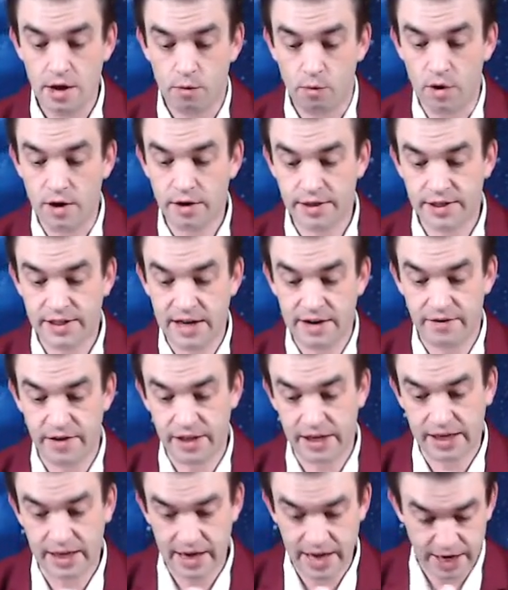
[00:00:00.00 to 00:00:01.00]
What'll sever
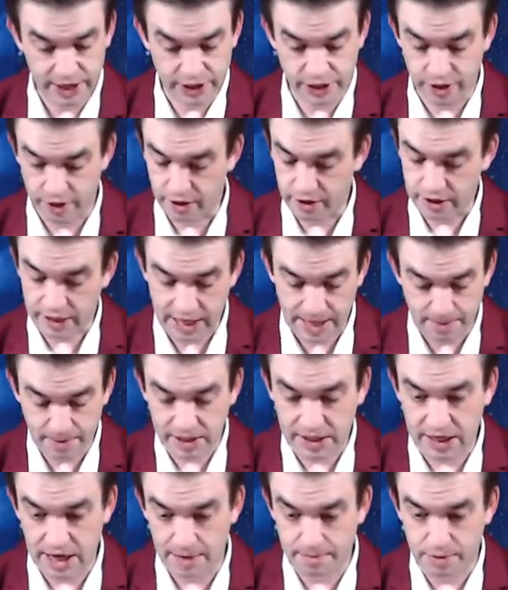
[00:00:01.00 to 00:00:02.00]
the connection or keep
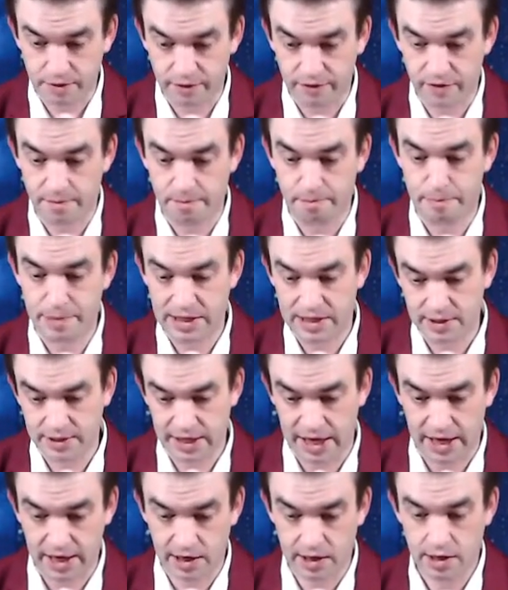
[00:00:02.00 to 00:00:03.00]
the couple from
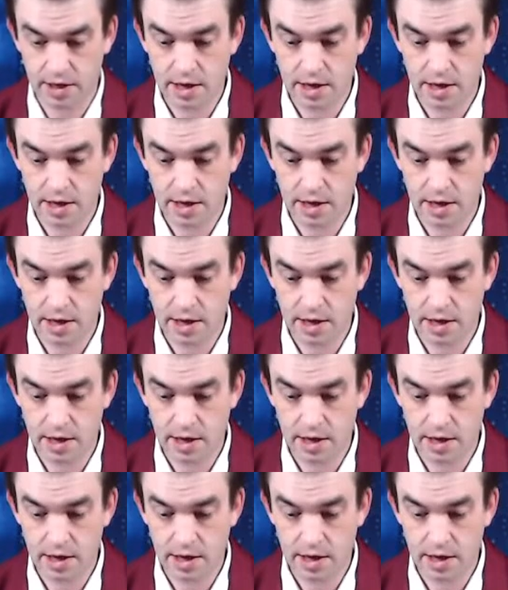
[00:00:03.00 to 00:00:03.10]
building?